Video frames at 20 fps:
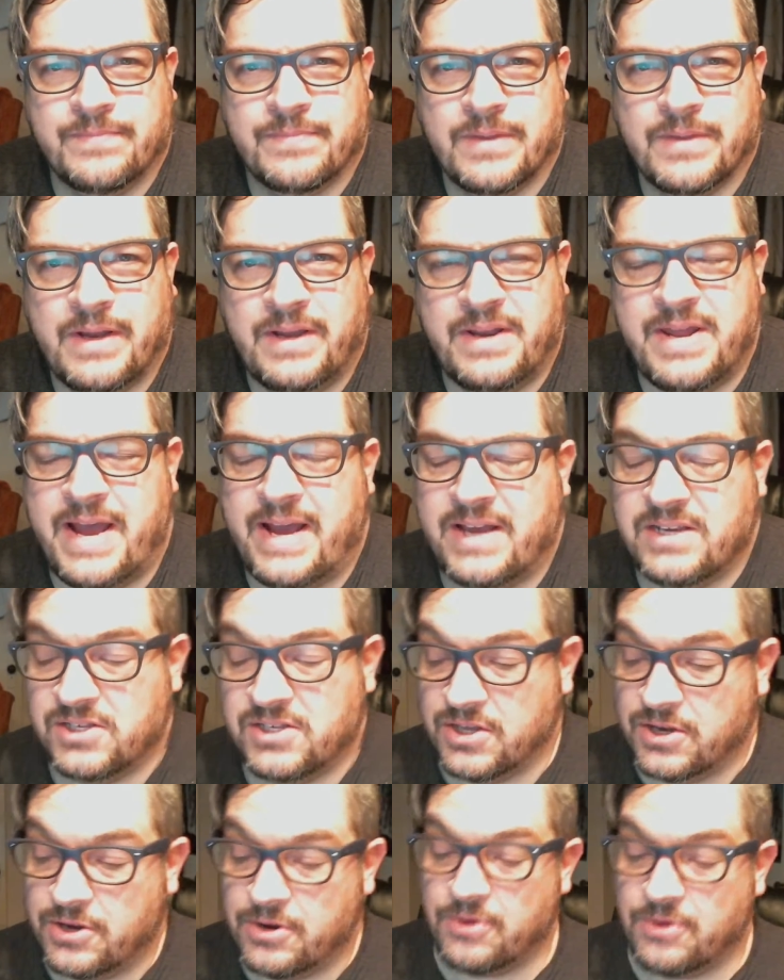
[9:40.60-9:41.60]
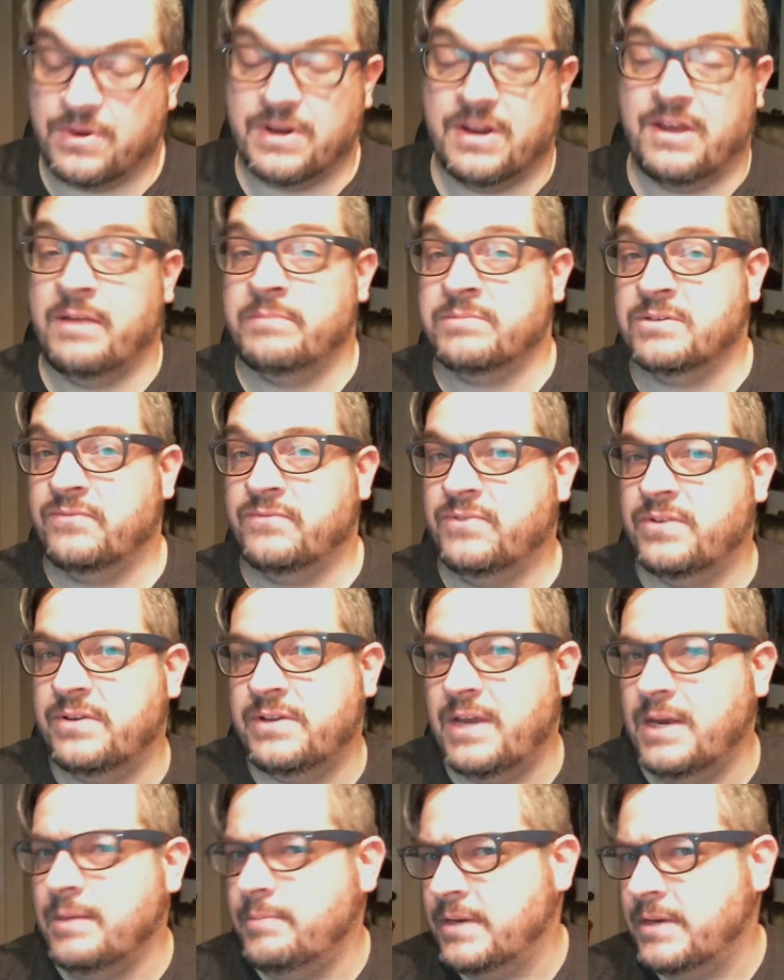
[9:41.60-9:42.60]
and as the current games of
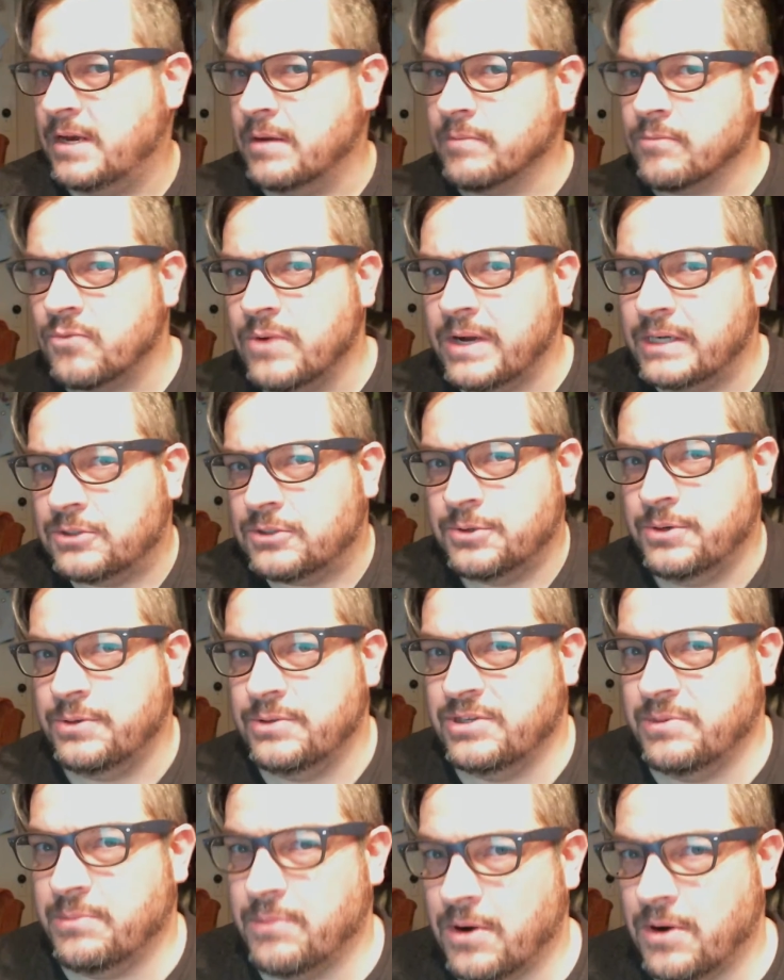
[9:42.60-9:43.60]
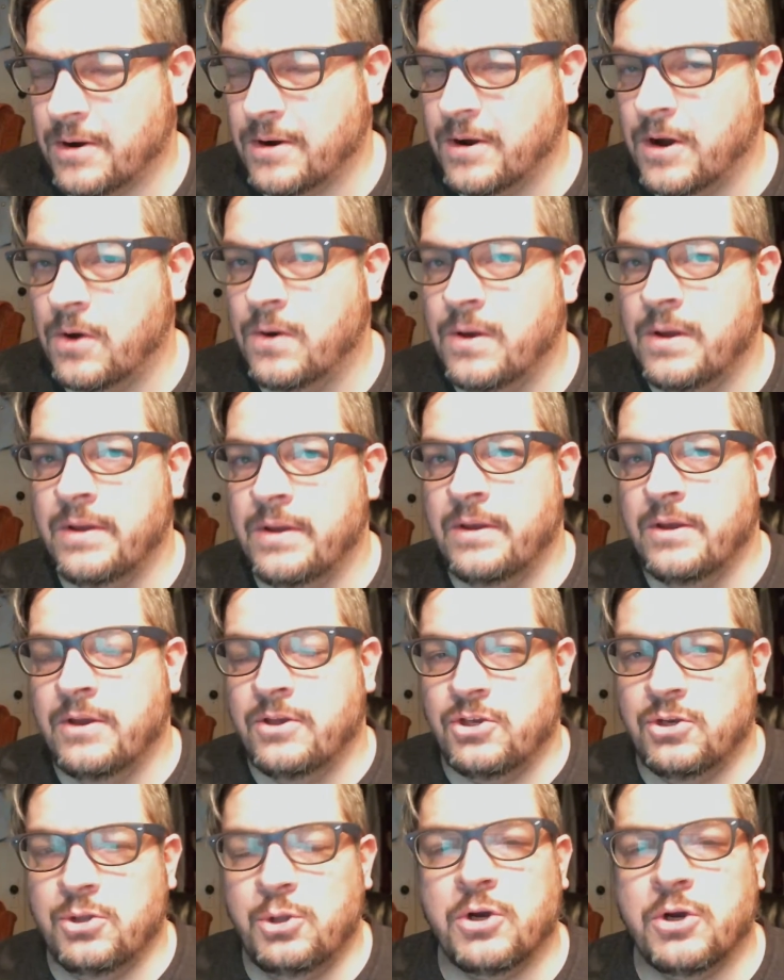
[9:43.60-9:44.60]
today become retro tomorrow,
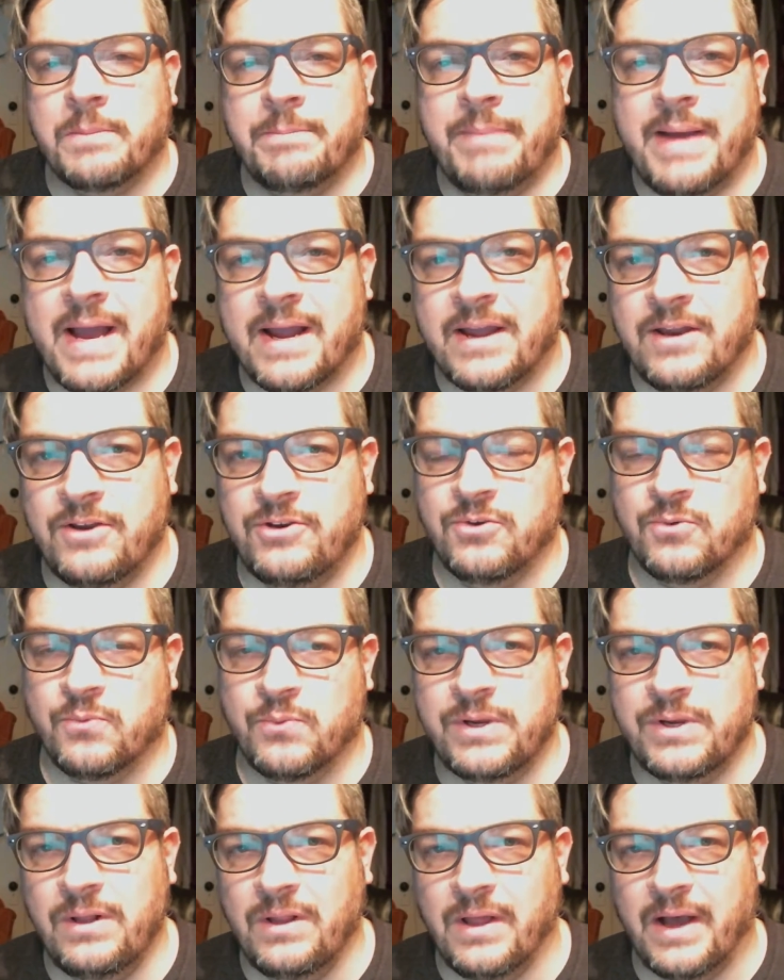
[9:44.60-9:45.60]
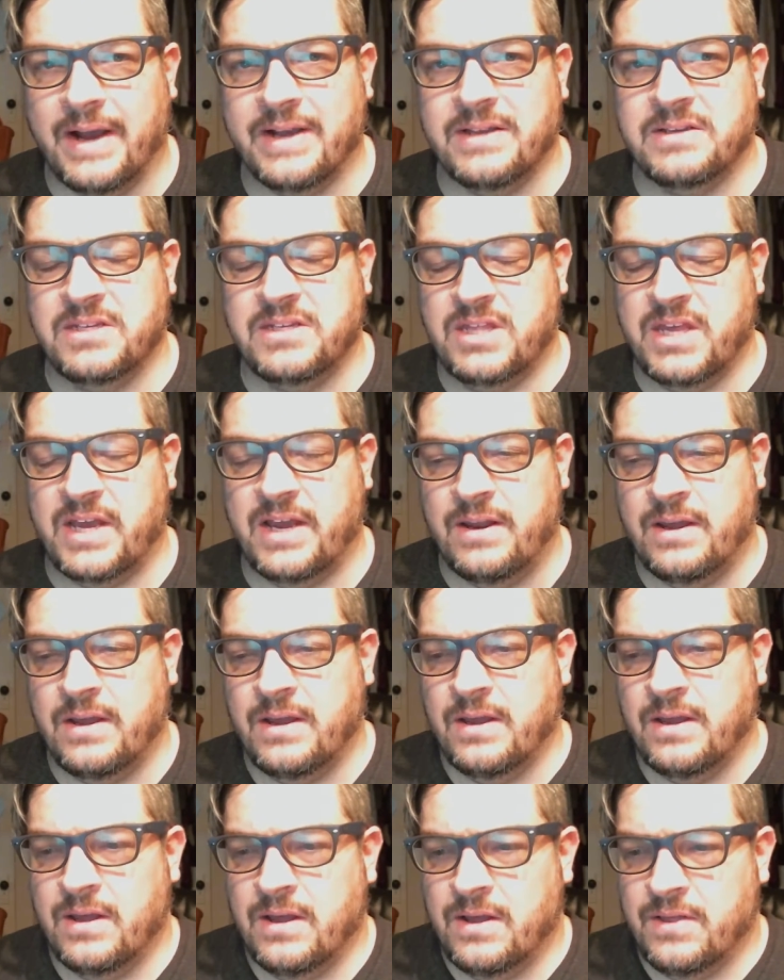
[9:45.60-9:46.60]
you look back and you realize that
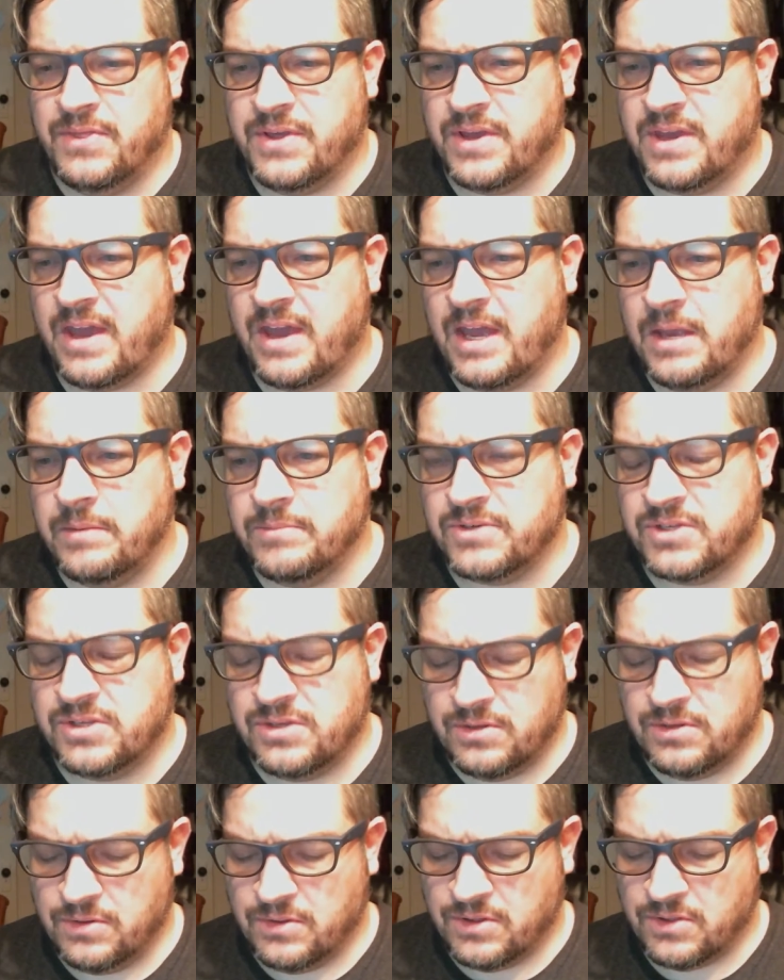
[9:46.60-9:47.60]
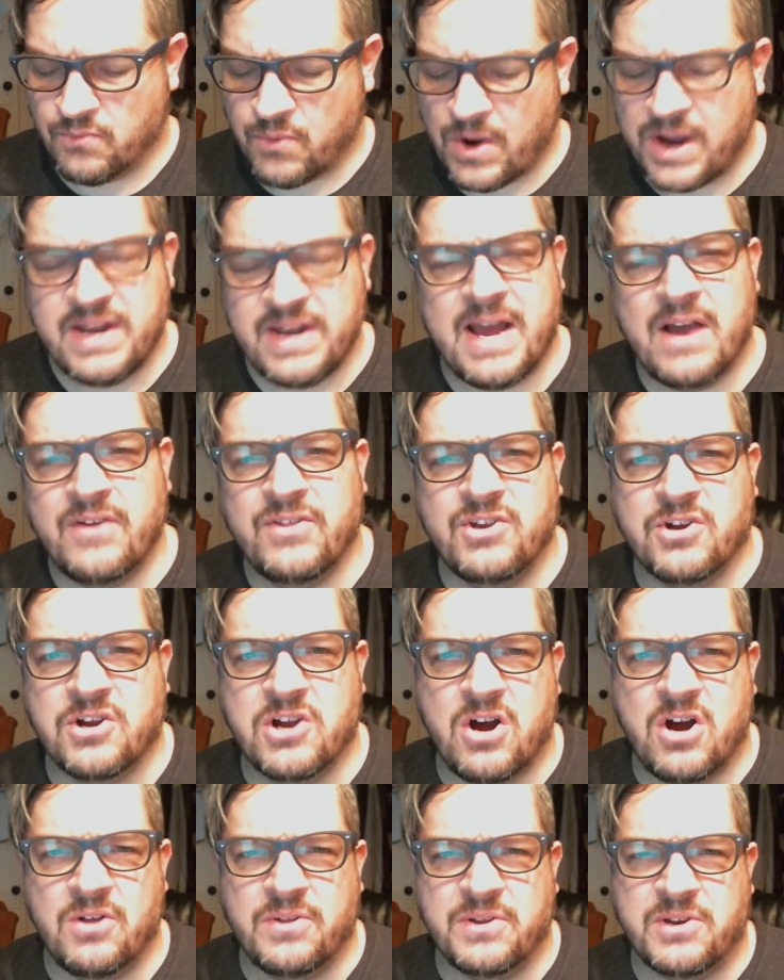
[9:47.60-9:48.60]
the games right now that you're
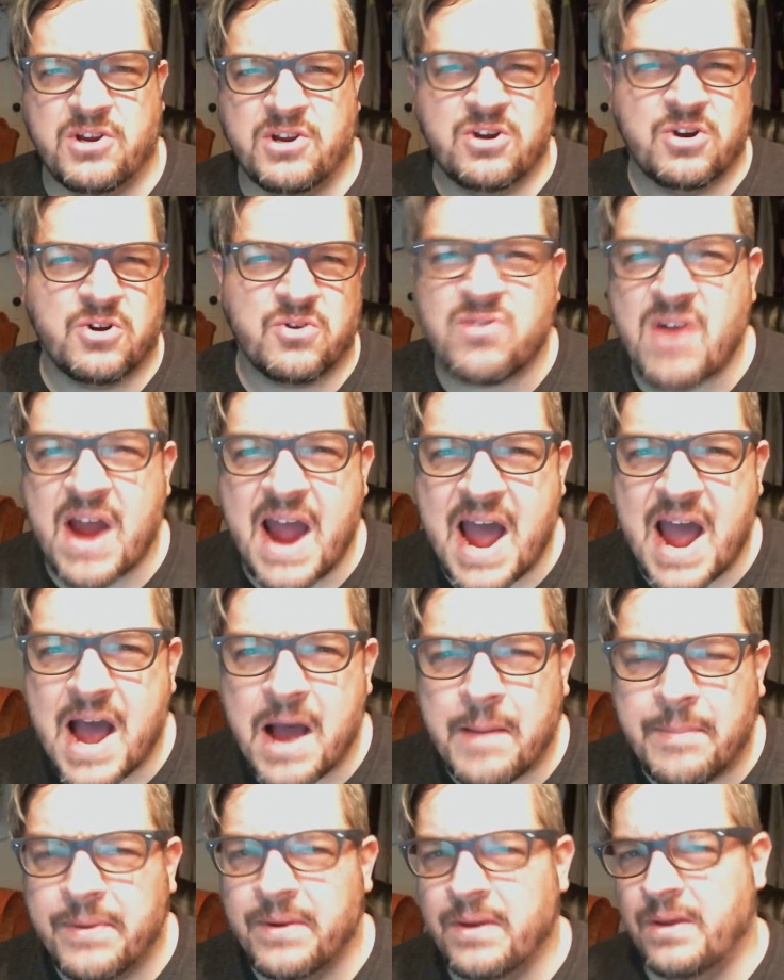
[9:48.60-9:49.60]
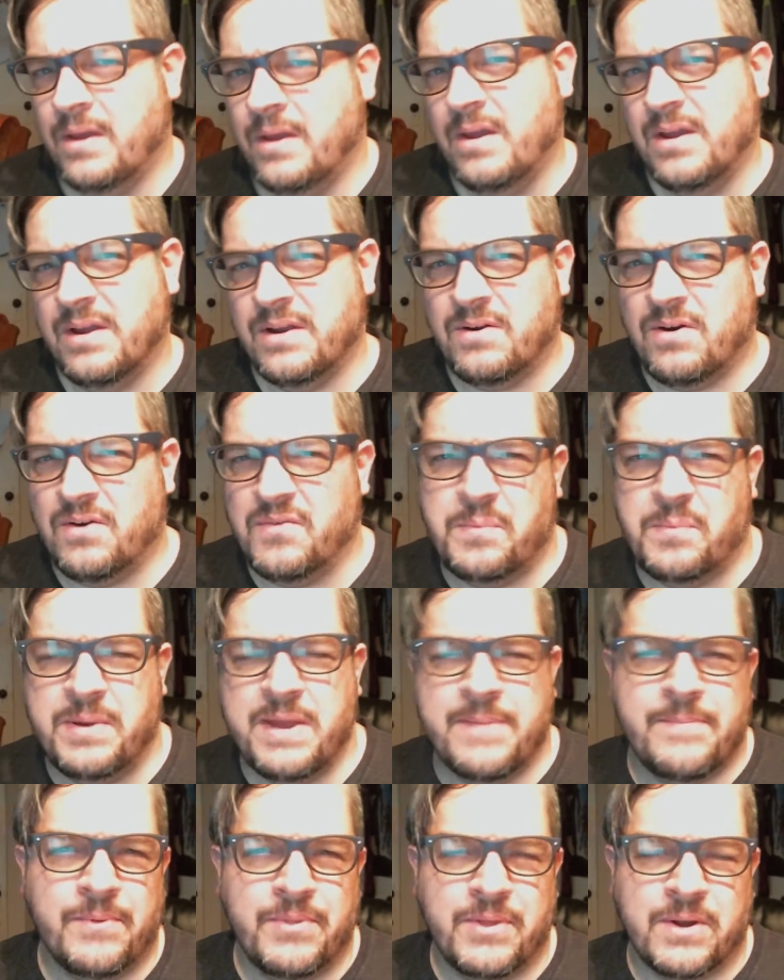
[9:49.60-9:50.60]
calling crap and all the
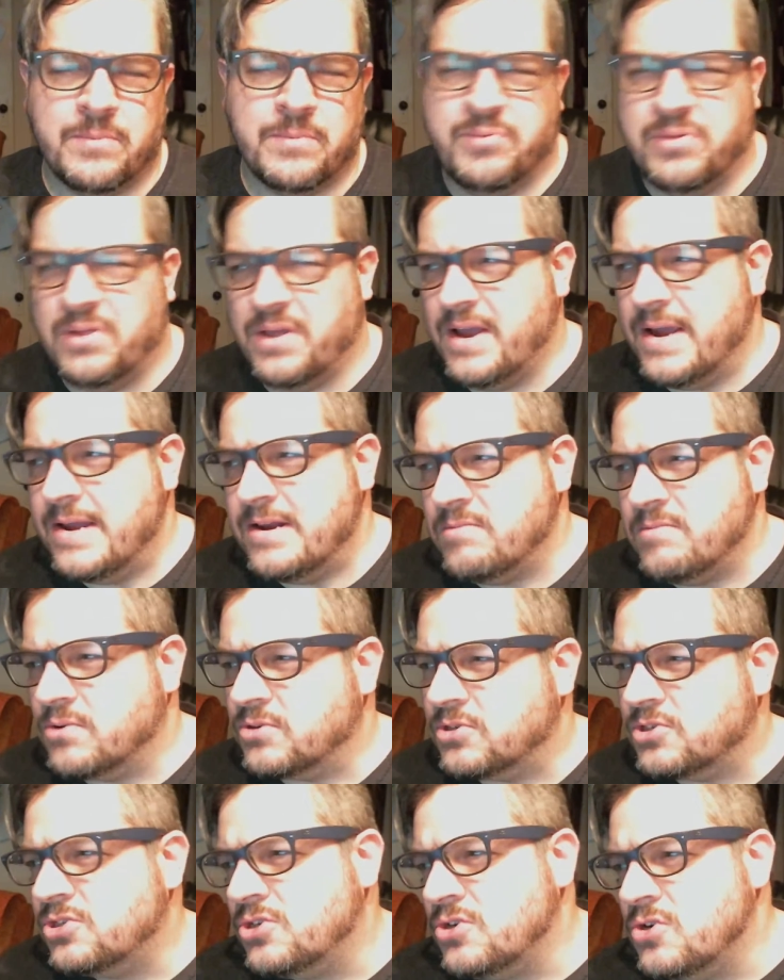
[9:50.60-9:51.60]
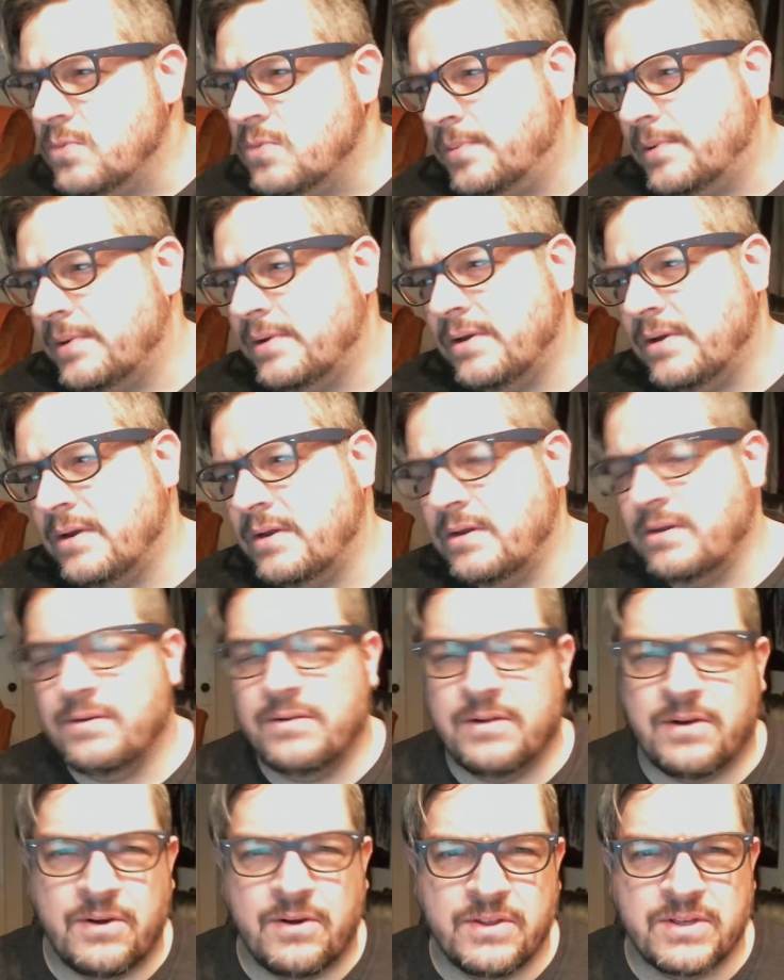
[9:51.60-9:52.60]
people that are playing them are stupid
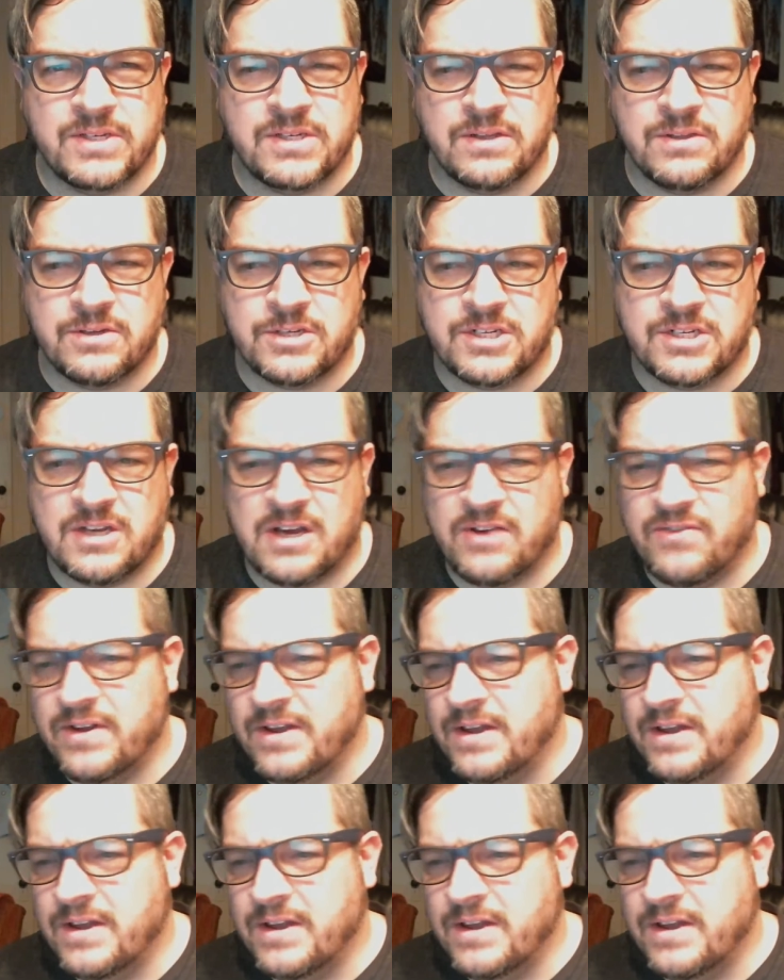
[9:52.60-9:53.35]
and all this other stuff,